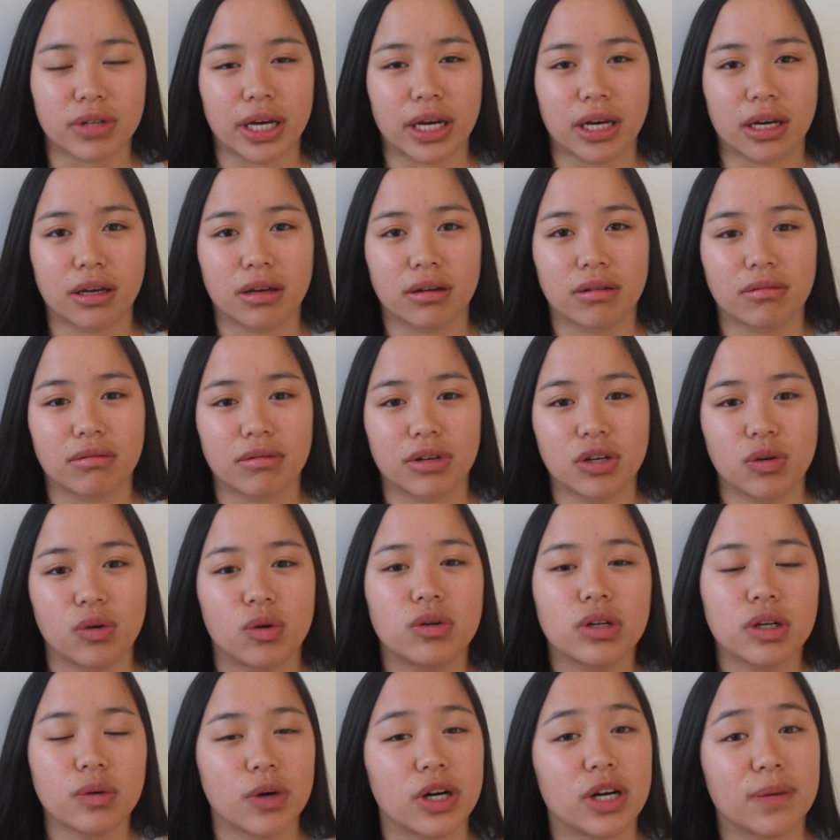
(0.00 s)
Like, you
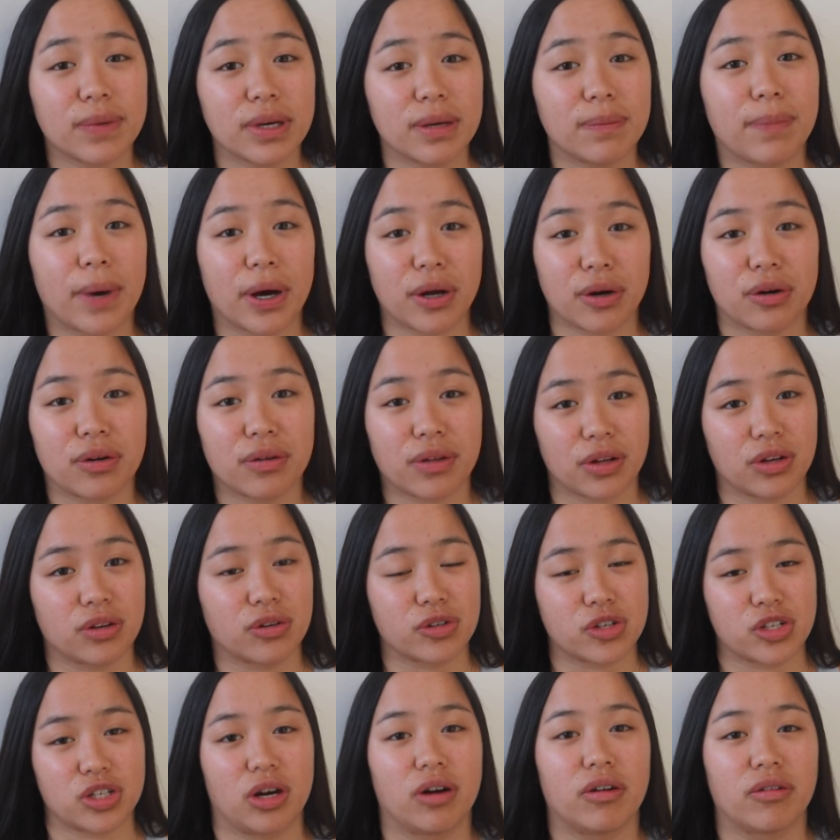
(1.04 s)
only want to be better than
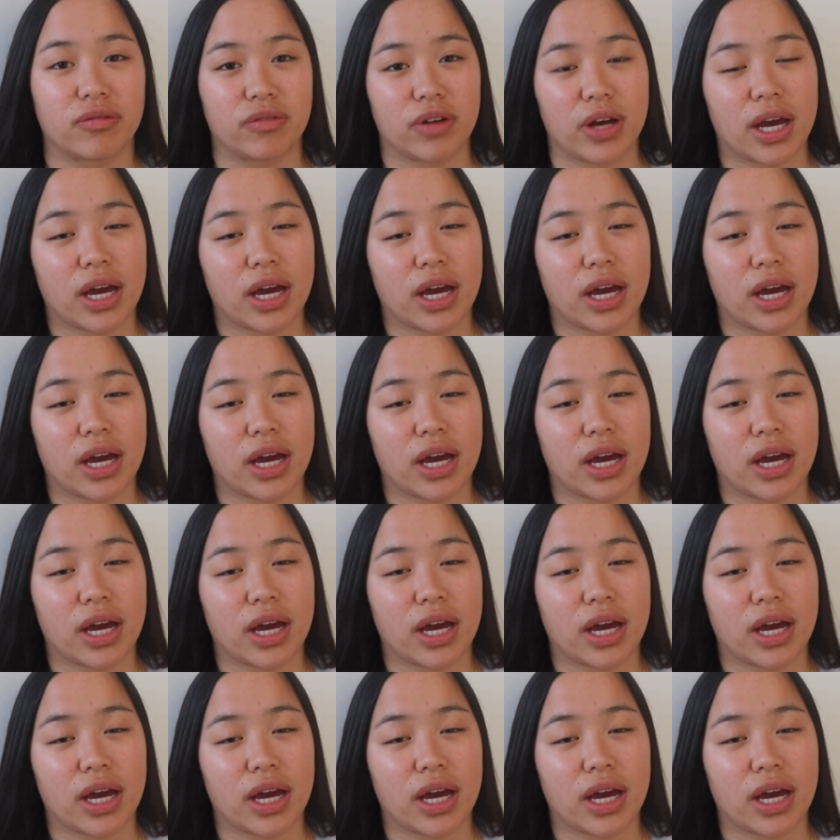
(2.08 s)
yourself.